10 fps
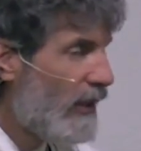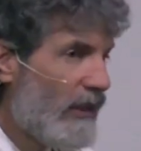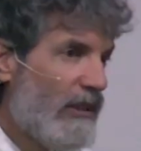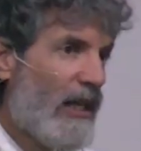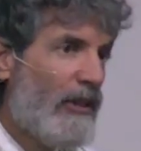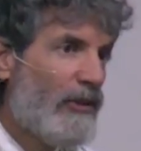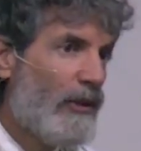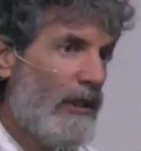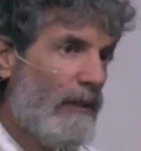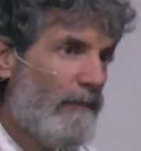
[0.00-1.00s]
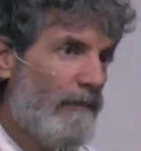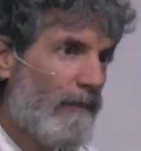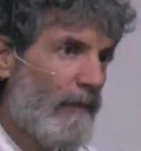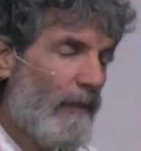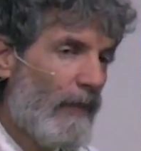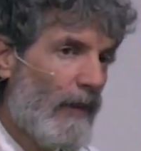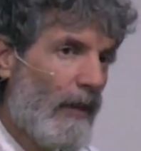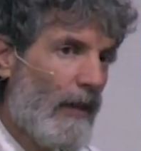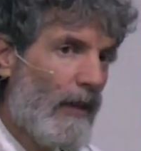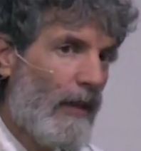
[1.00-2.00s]
in this country,
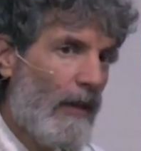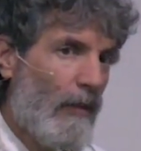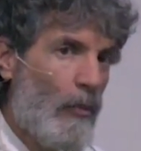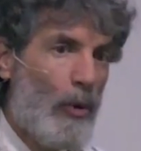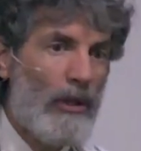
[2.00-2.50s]
more